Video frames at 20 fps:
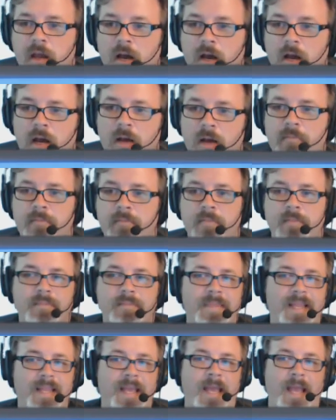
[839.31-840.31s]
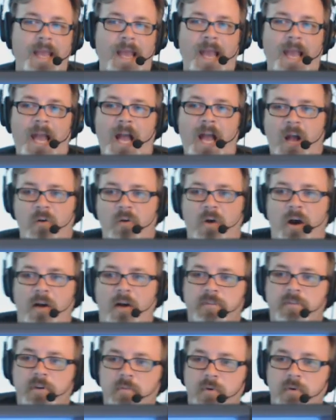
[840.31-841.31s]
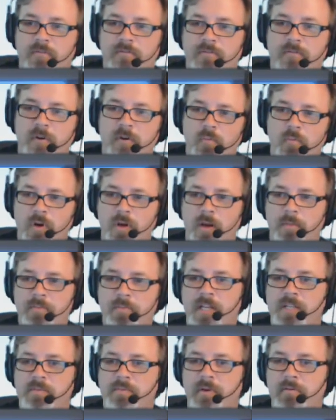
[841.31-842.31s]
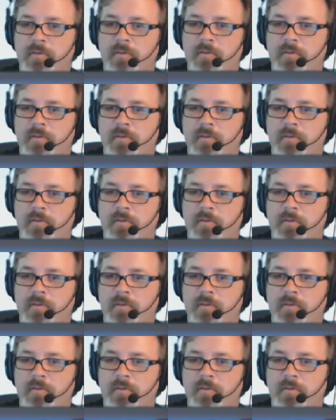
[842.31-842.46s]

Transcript: Um, how often will firmware updates be